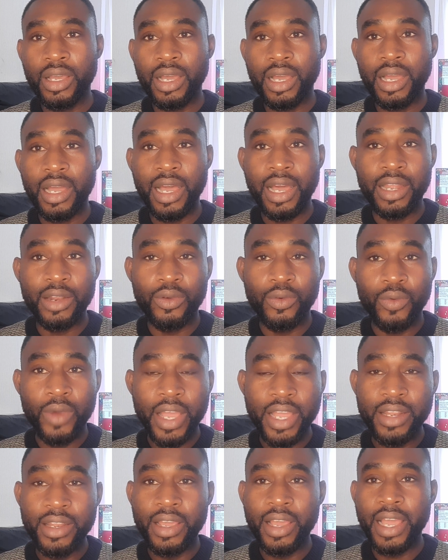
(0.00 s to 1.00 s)
And when
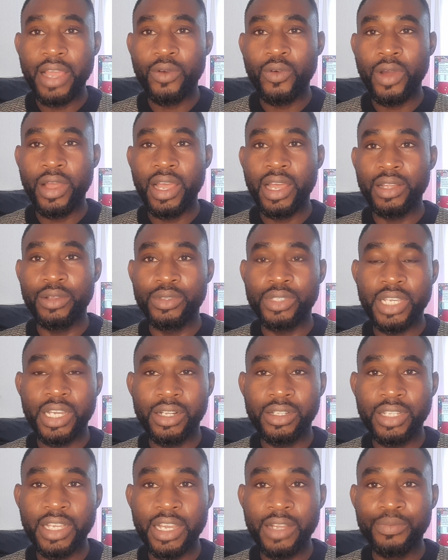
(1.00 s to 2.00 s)
they acquire, you tell
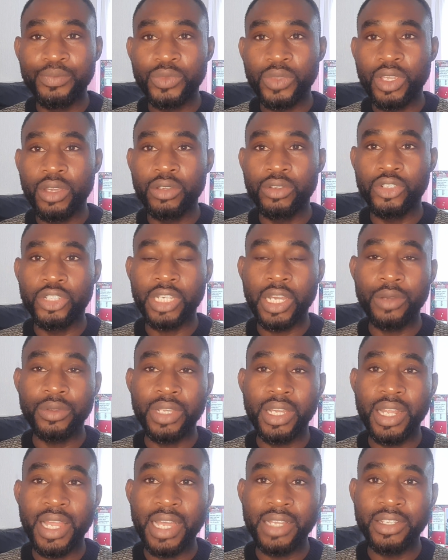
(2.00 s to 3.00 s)
them you shouted
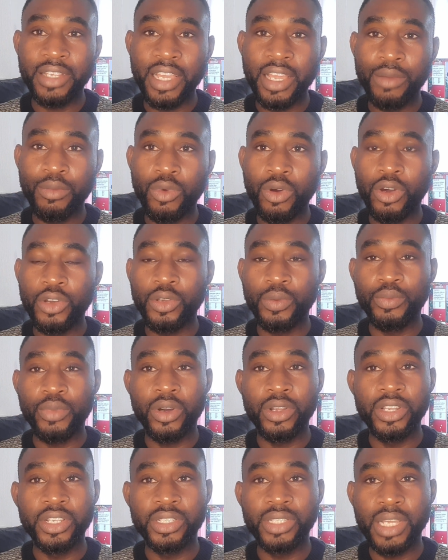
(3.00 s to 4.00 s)
at them or you
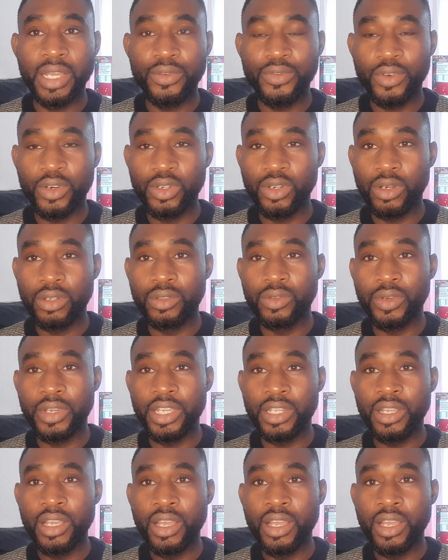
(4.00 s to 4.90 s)
punish them for not doing